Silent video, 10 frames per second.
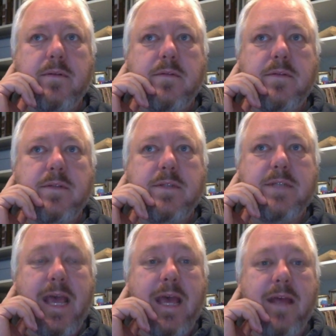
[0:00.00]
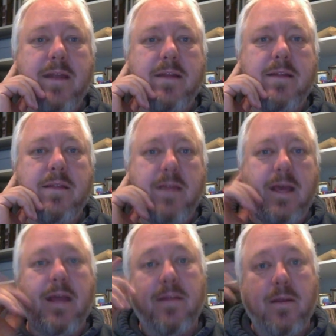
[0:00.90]
sad
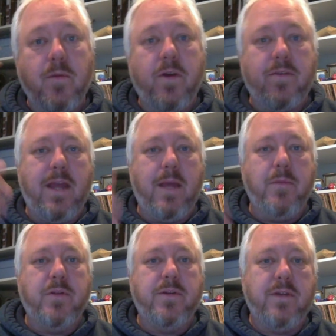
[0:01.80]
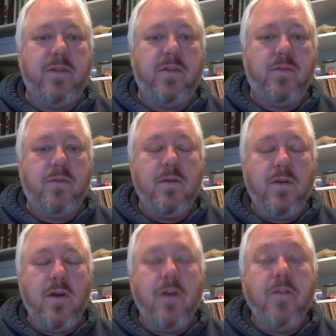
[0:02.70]
that he wasn't able to
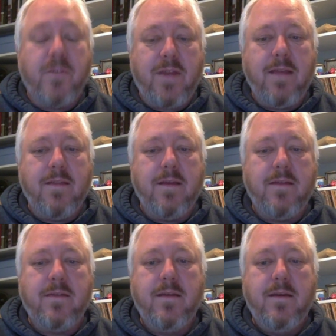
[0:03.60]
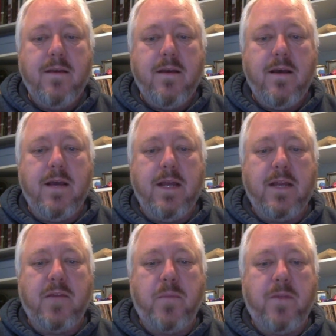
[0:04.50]
understand this and
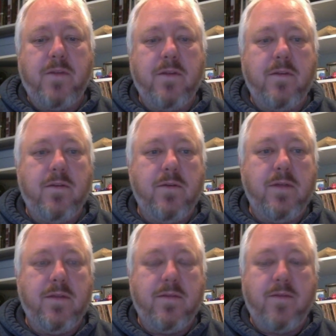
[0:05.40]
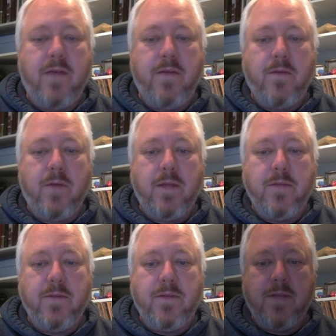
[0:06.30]
express it to his father while he
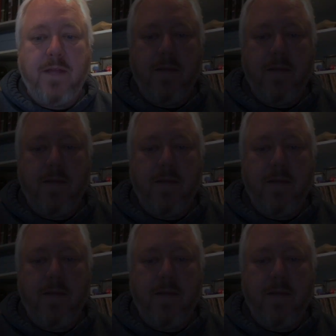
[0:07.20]
was alive.